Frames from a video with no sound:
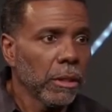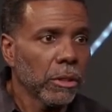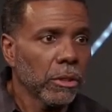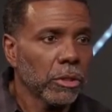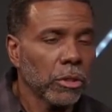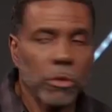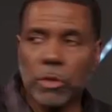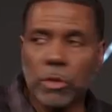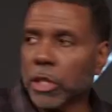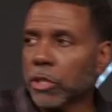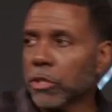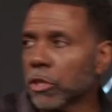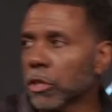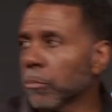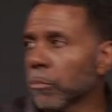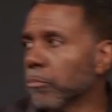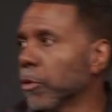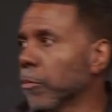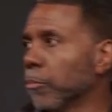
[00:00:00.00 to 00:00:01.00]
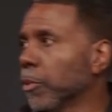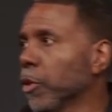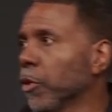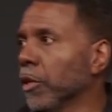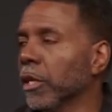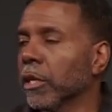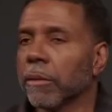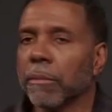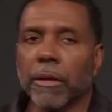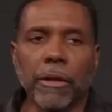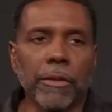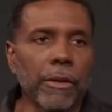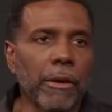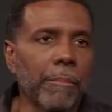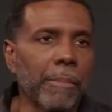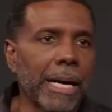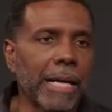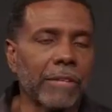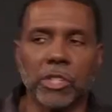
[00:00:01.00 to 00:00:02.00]
So this the, the beauty of,
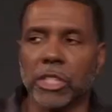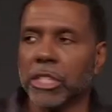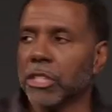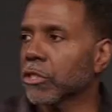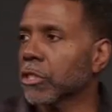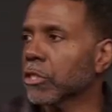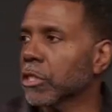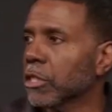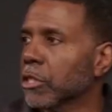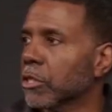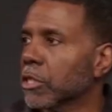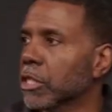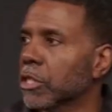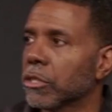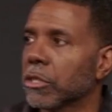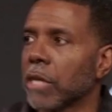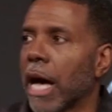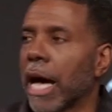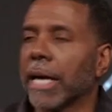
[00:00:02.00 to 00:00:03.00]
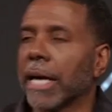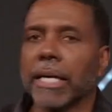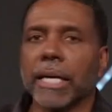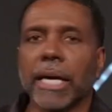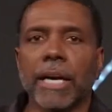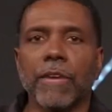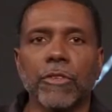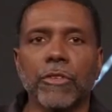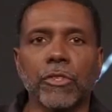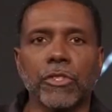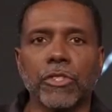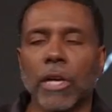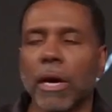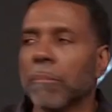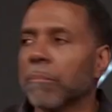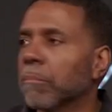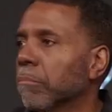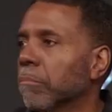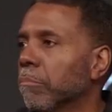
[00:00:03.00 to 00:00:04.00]
about Jesus, he says, I gave you
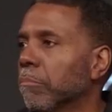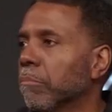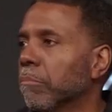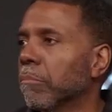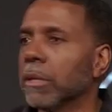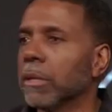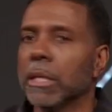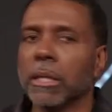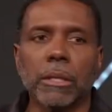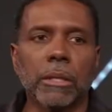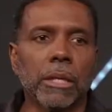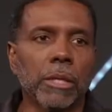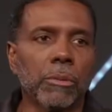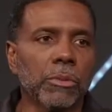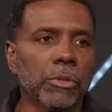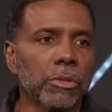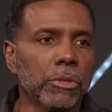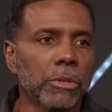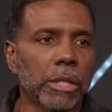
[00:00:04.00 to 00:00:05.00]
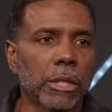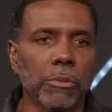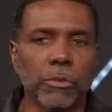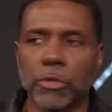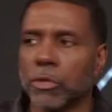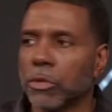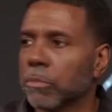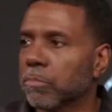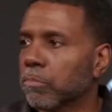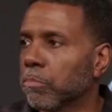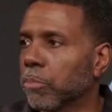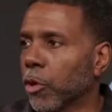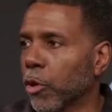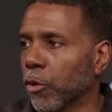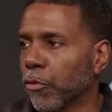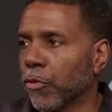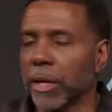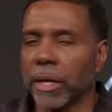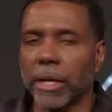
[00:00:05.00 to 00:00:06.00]
something, it was it was
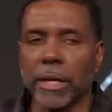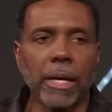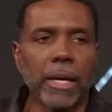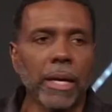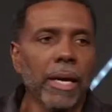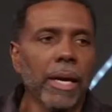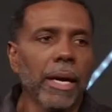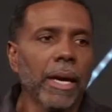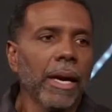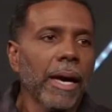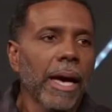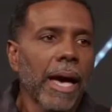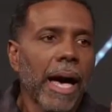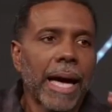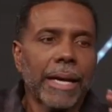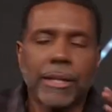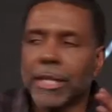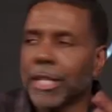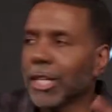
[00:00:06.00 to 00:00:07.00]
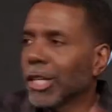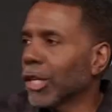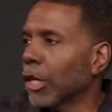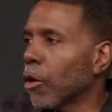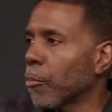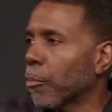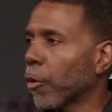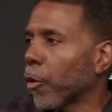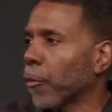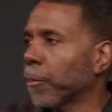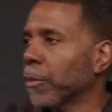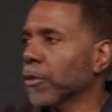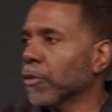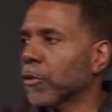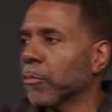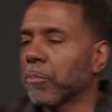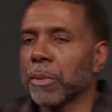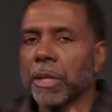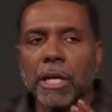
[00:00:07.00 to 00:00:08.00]
perfect. I did it on
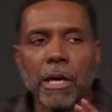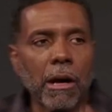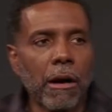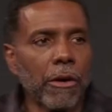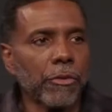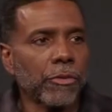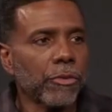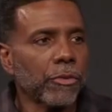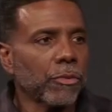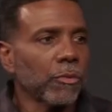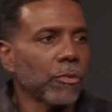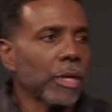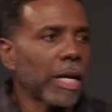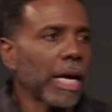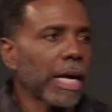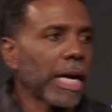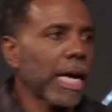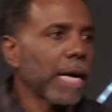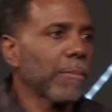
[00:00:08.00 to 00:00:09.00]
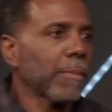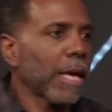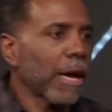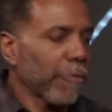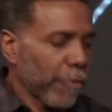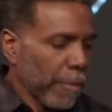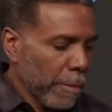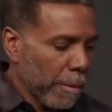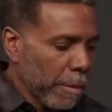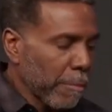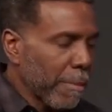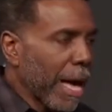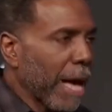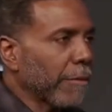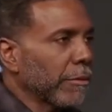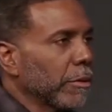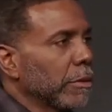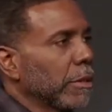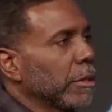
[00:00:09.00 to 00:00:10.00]
purpose because when I came down from the
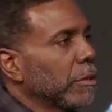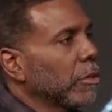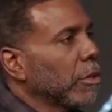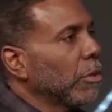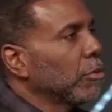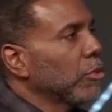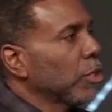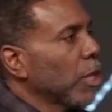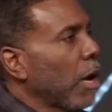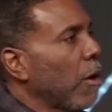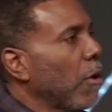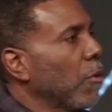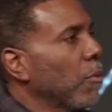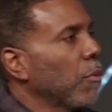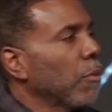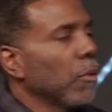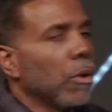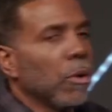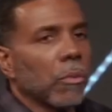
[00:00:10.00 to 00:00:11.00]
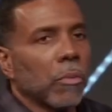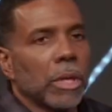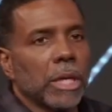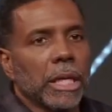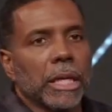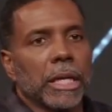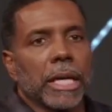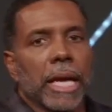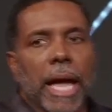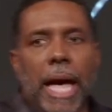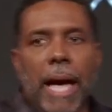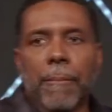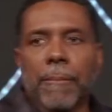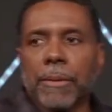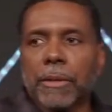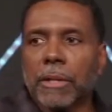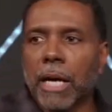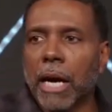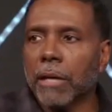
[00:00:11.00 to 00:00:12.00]
mountain and told y'all what needed to
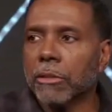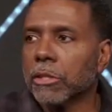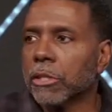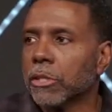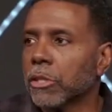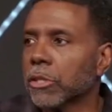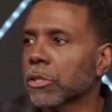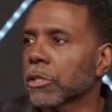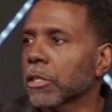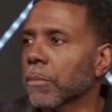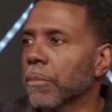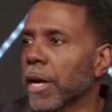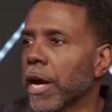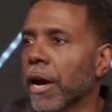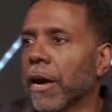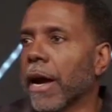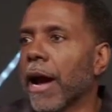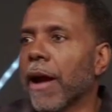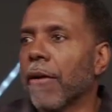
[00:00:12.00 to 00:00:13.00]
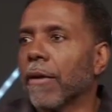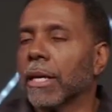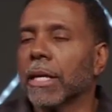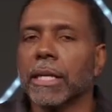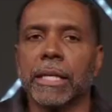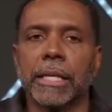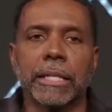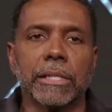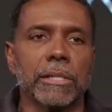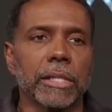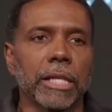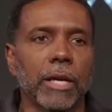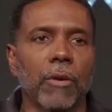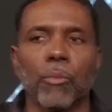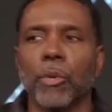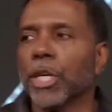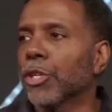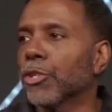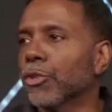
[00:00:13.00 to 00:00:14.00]
happen, y'all just stood up ar- arrogantly and said,
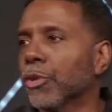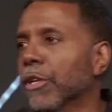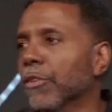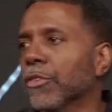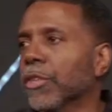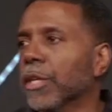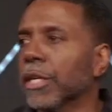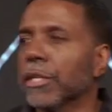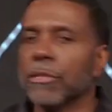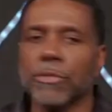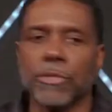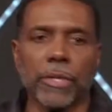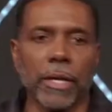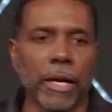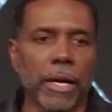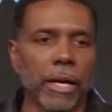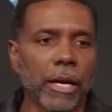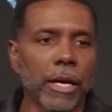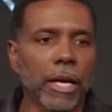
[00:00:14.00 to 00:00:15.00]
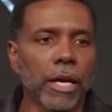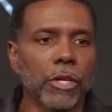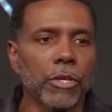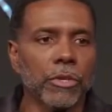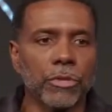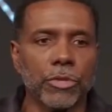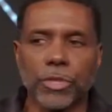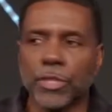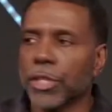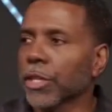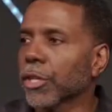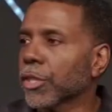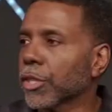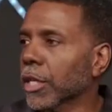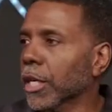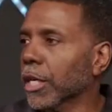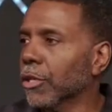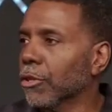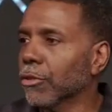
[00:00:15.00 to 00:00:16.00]
"We can do everything you say." You still
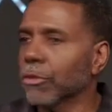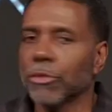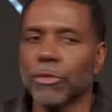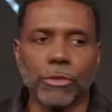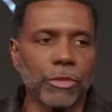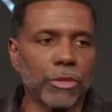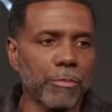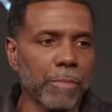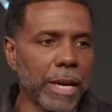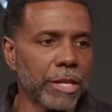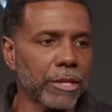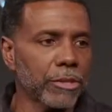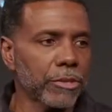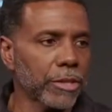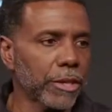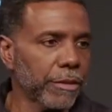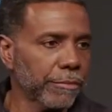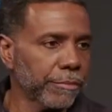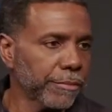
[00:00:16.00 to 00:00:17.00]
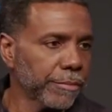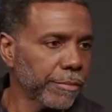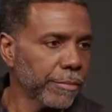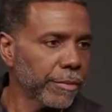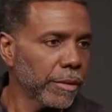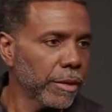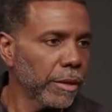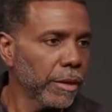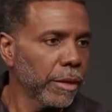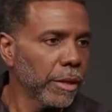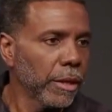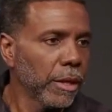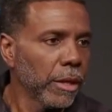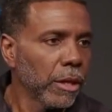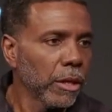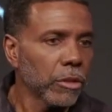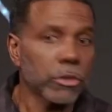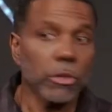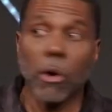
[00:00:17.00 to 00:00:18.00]
thinking you can do this by yourself.
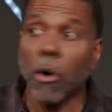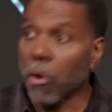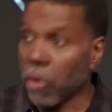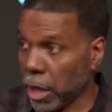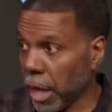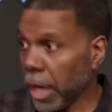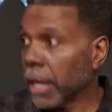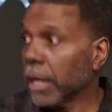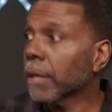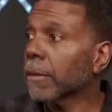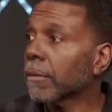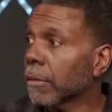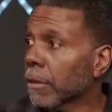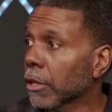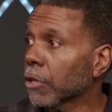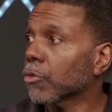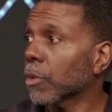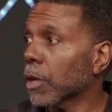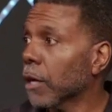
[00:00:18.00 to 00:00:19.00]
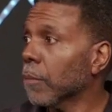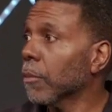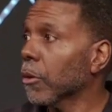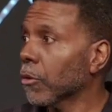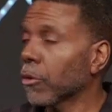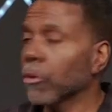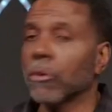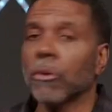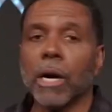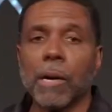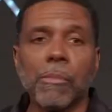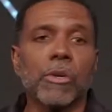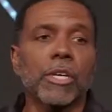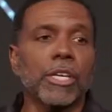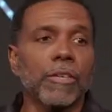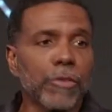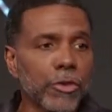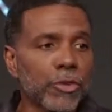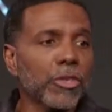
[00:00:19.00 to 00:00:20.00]
So okay, here's what I'm gonna do. I'm gonna
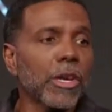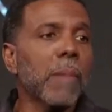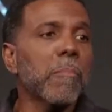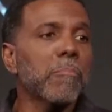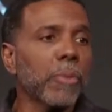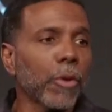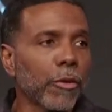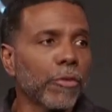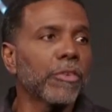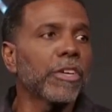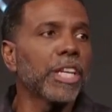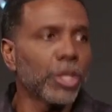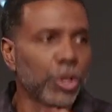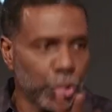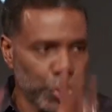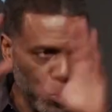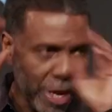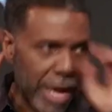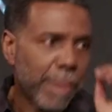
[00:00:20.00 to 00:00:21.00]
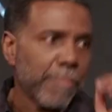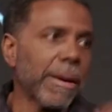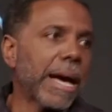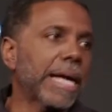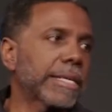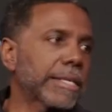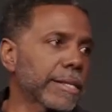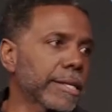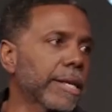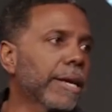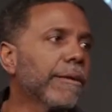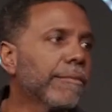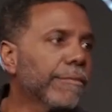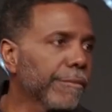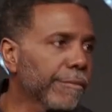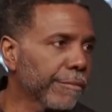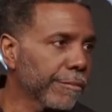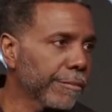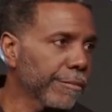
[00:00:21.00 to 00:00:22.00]
give you something perfect. Do that by yourself.
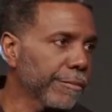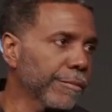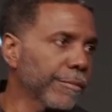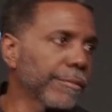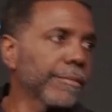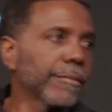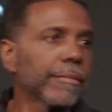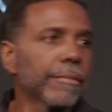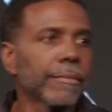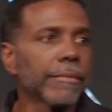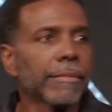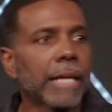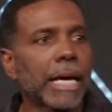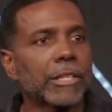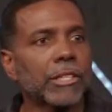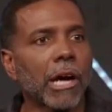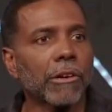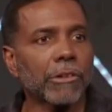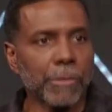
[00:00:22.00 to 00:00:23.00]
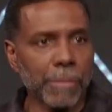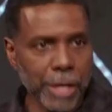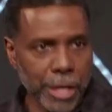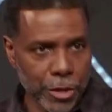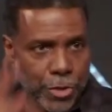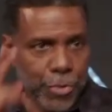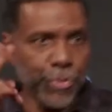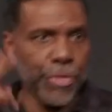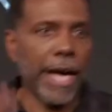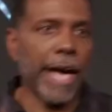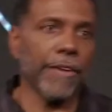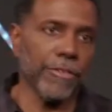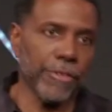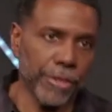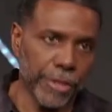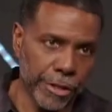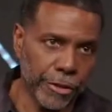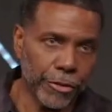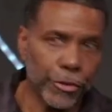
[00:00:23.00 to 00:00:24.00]
Now, talk to me in
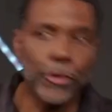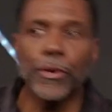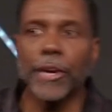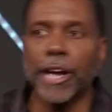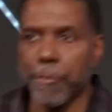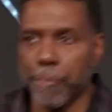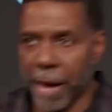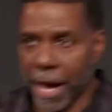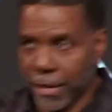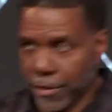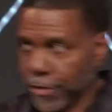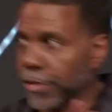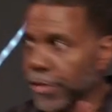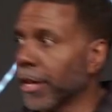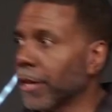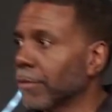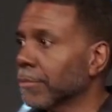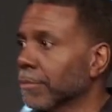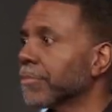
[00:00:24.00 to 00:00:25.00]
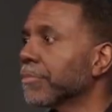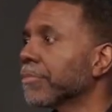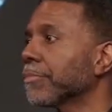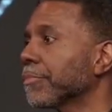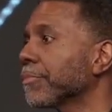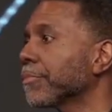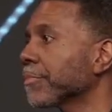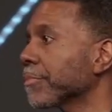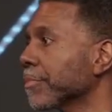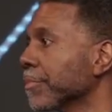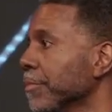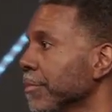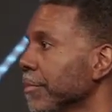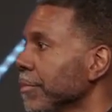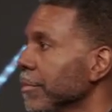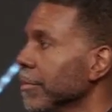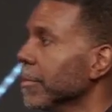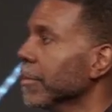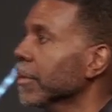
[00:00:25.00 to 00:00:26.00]
2,000 years. Do that by yourself.
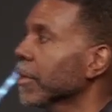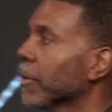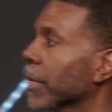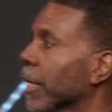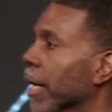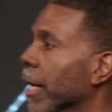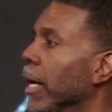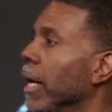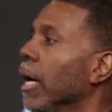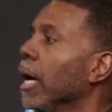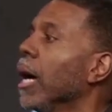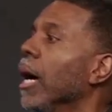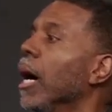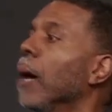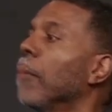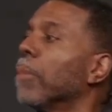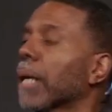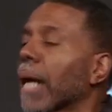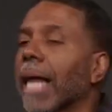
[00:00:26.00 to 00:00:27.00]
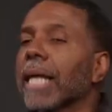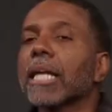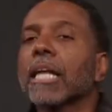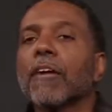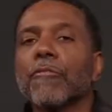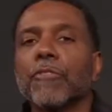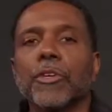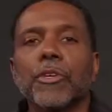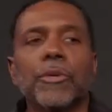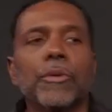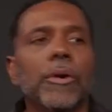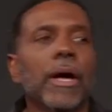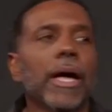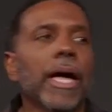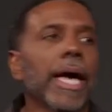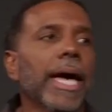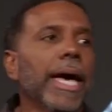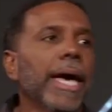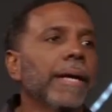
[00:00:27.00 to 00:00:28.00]
Okay? But I love you,
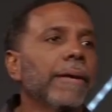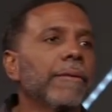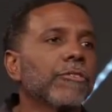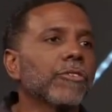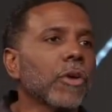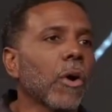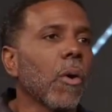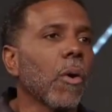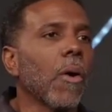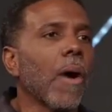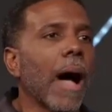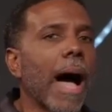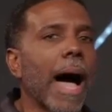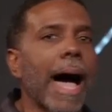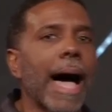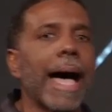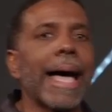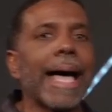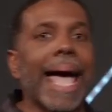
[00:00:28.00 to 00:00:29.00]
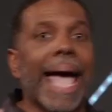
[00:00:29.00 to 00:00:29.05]
and so I